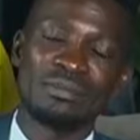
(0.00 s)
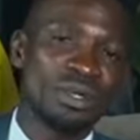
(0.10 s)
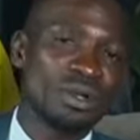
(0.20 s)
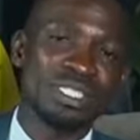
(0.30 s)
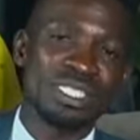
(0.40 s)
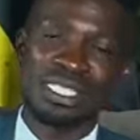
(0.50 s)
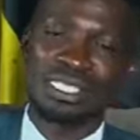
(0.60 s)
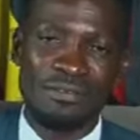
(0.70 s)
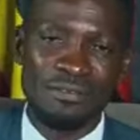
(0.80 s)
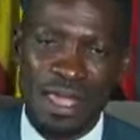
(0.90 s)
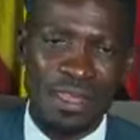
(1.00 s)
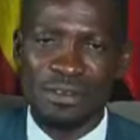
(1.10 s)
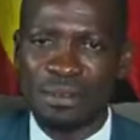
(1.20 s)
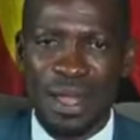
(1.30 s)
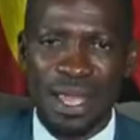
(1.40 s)
because he has
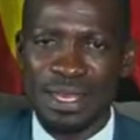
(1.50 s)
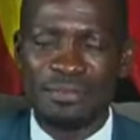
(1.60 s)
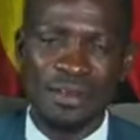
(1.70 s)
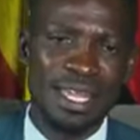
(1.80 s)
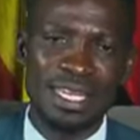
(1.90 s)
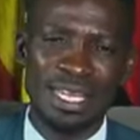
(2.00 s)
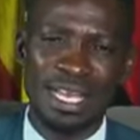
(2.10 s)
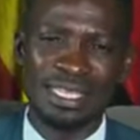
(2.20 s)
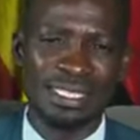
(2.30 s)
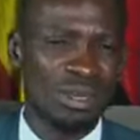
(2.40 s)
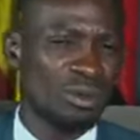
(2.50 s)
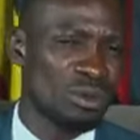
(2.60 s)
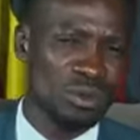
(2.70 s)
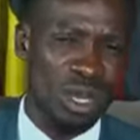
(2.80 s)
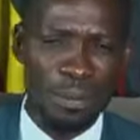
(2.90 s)
survived by dividing us
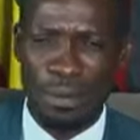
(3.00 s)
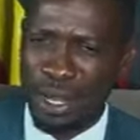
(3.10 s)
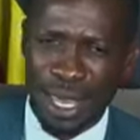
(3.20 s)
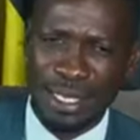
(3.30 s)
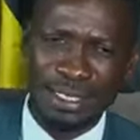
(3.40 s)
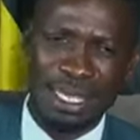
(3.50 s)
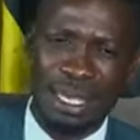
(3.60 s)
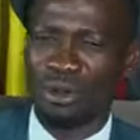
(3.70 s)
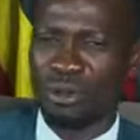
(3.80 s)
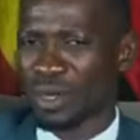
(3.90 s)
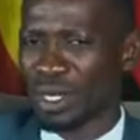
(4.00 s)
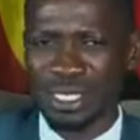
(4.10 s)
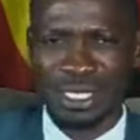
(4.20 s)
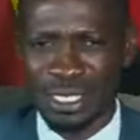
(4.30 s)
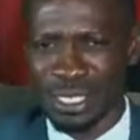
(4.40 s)
along tribal lines, along
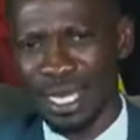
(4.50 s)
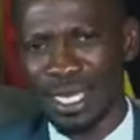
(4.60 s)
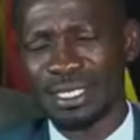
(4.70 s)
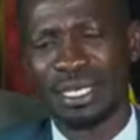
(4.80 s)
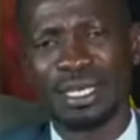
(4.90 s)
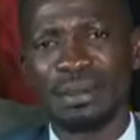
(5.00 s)
religious lines.